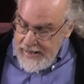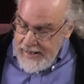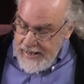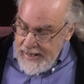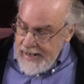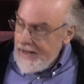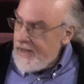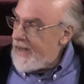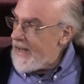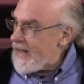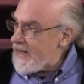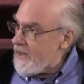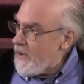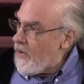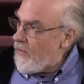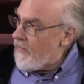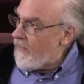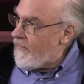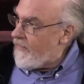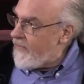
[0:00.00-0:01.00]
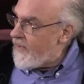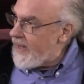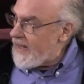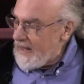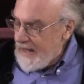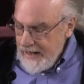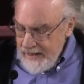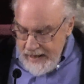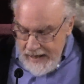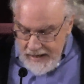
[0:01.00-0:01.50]
Now you get the
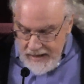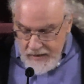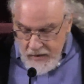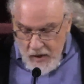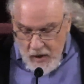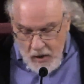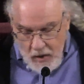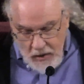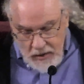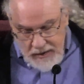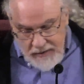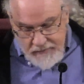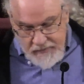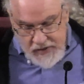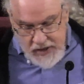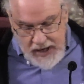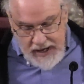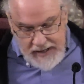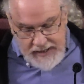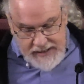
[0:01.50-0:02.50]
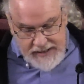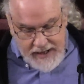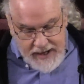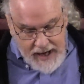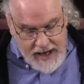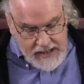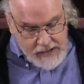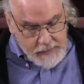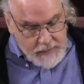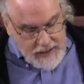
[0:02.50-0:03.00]
feeling that in the whole of John's
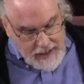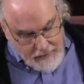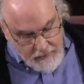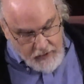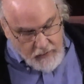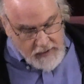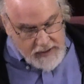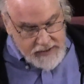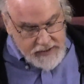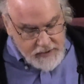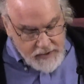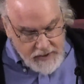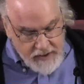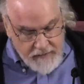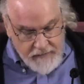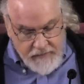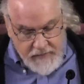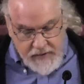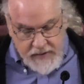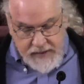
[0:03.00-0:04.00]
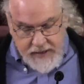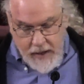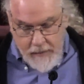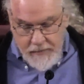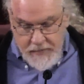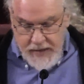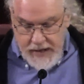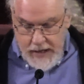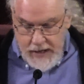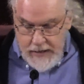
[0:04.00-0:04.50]
Gospel, everyone's looking for
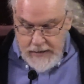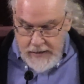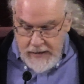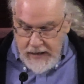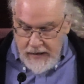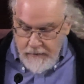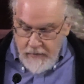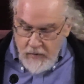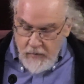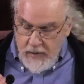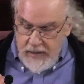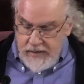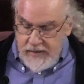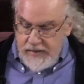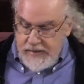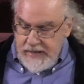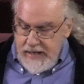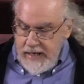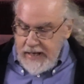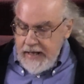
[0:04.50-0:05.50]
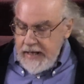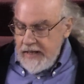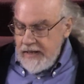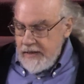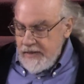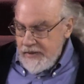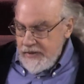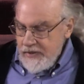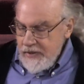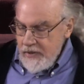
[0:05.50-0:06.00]
something. Everyone's seeking
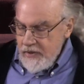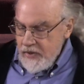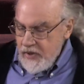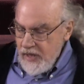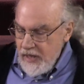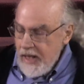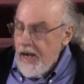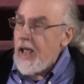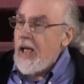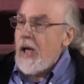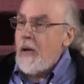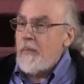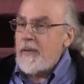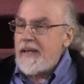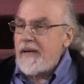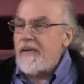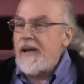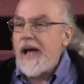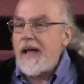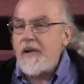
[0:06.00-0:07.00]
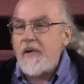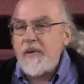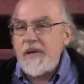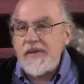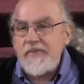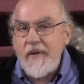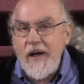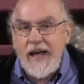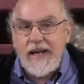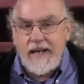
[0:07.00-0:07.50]
and searching, but they're not always
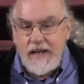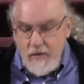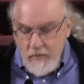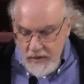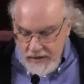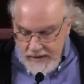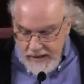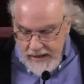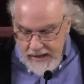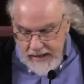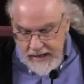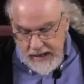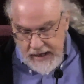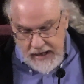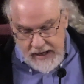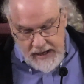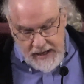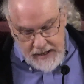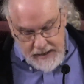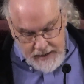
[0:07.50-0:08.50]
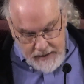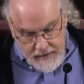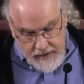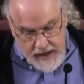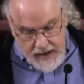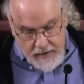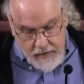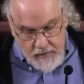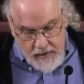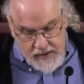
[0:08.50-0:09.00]
finding what they need, and they're
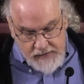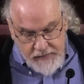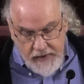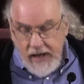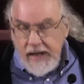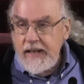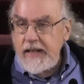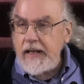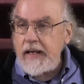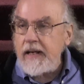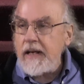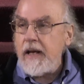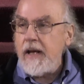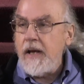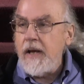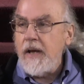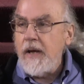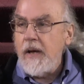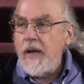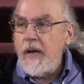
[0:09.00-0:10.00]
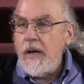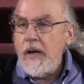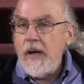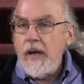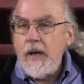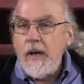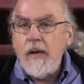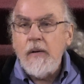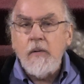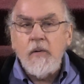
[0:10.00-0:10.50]
not always finding
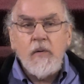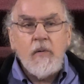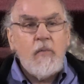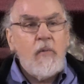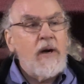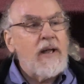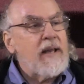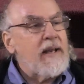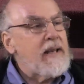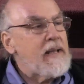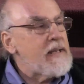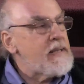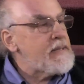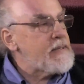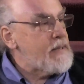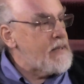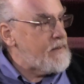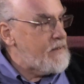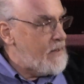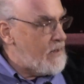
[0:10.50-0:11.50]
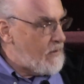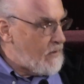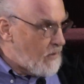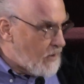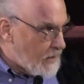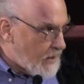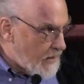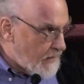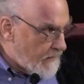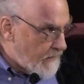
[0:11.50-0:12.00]
what it is that they're
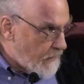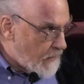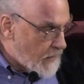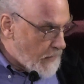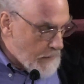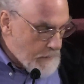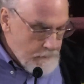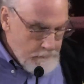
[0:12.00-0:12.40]
looking for.